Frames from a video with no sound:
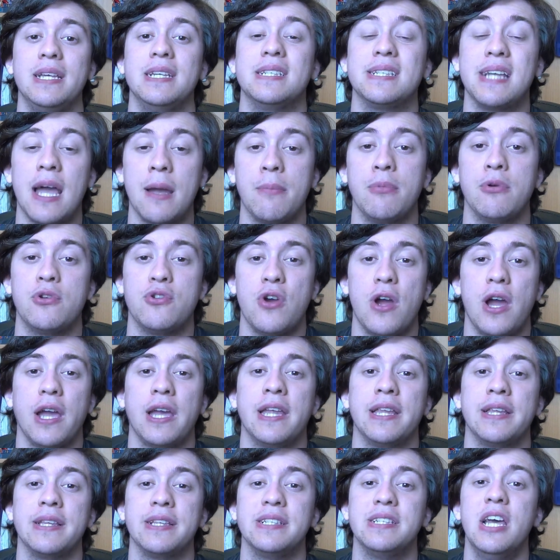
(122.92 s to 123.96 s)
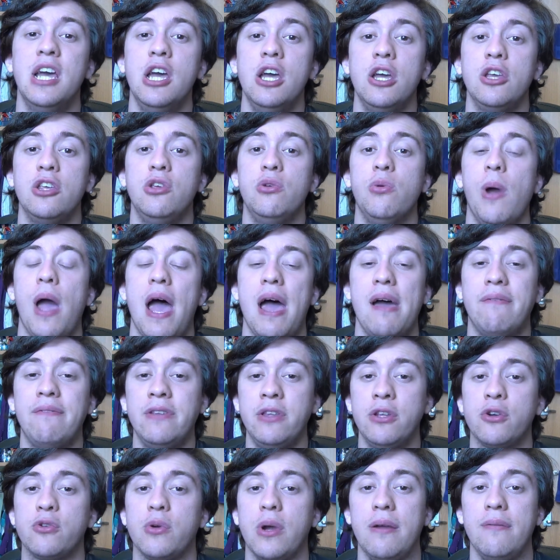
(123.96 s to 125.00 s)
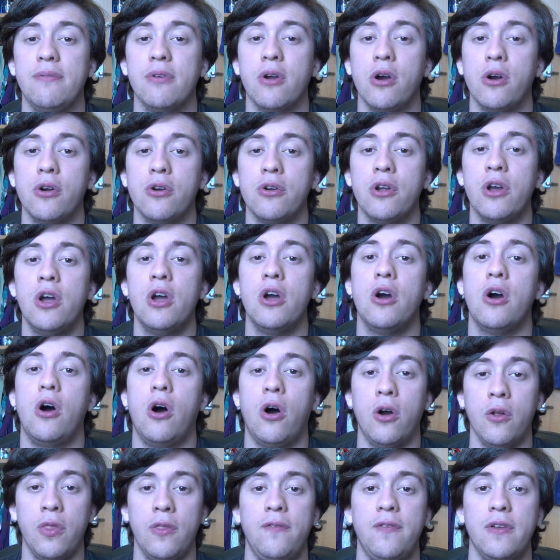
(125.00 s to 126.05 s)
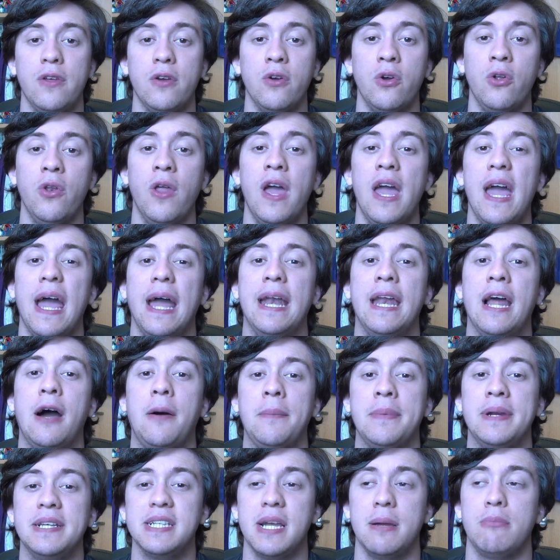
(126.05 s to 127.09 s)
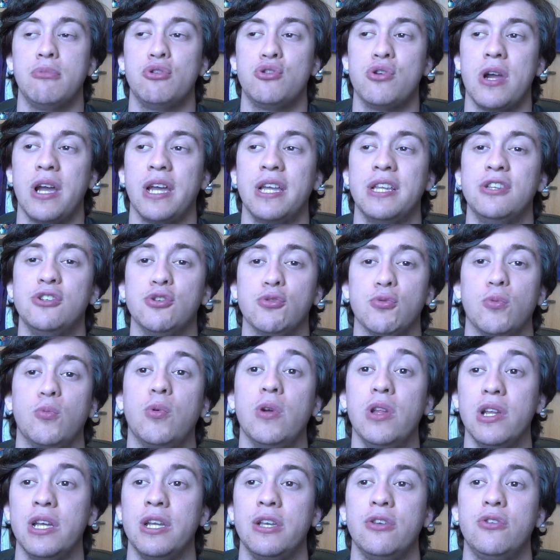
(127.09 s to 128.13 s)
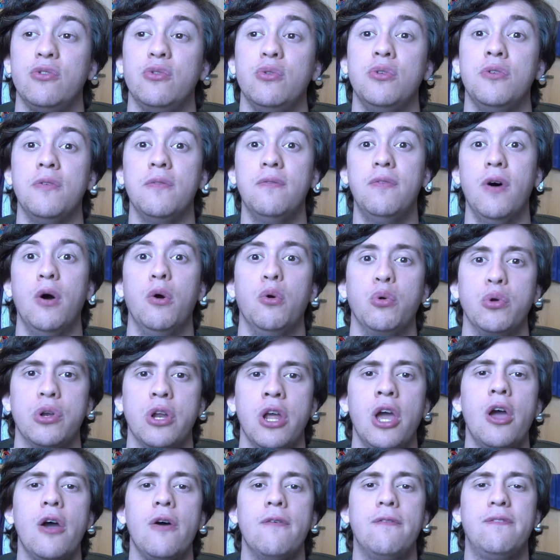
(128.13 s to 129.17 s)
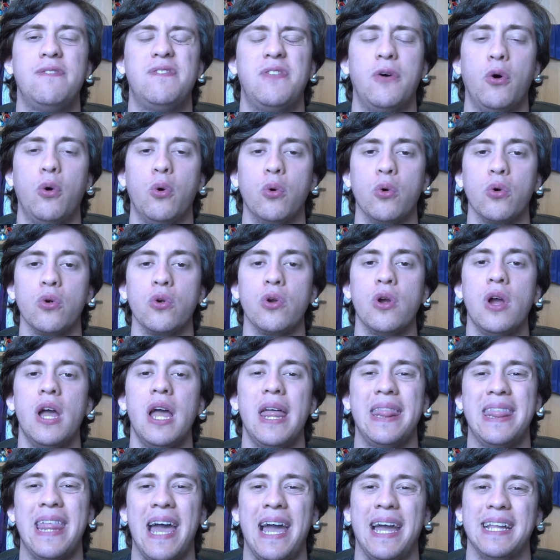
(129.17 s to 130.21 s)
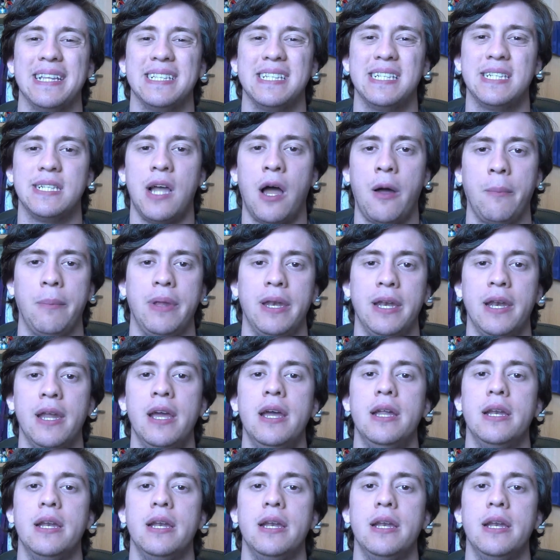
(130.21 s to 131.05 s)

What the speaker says: Cyber Dragons you have in your graveyard on the field, and how many Cyber Dragons you're willing to devote for that summon,